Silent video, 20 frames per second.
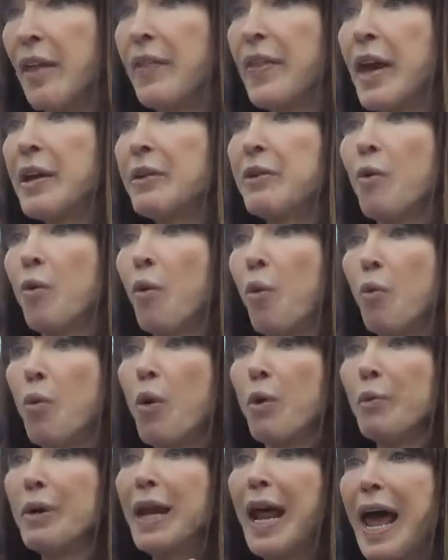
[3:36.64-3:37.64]
Then
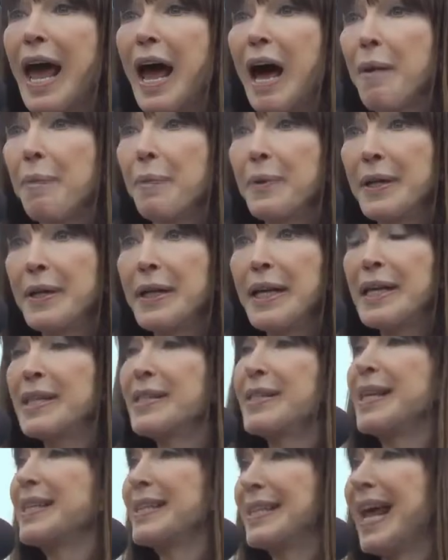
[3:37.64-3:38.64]
what would happen
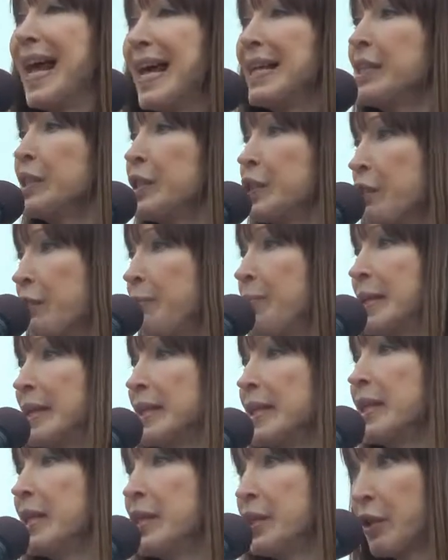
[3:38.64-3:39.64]
is that tens of
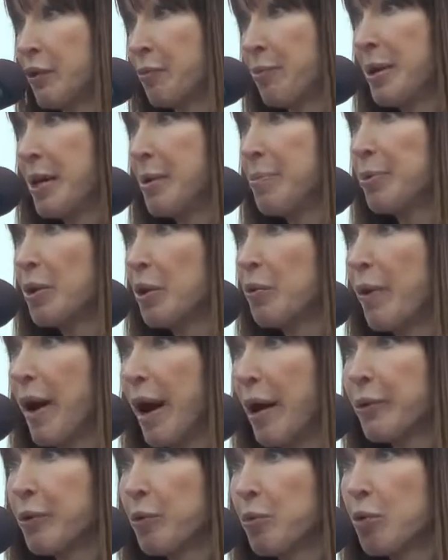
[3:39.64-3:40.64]
millions of people
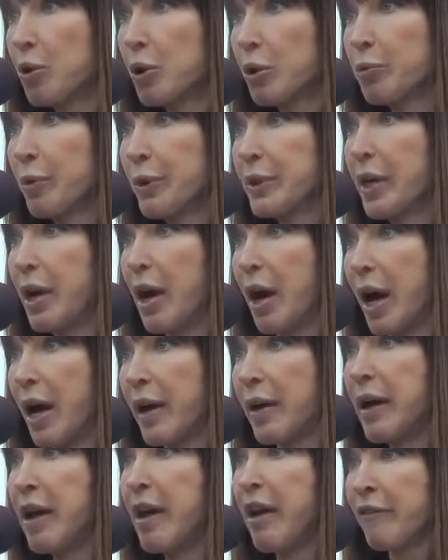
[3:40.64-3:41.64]
around the world would
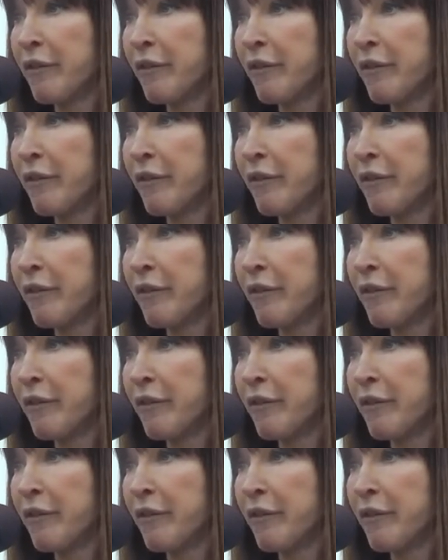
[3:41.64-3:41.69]
die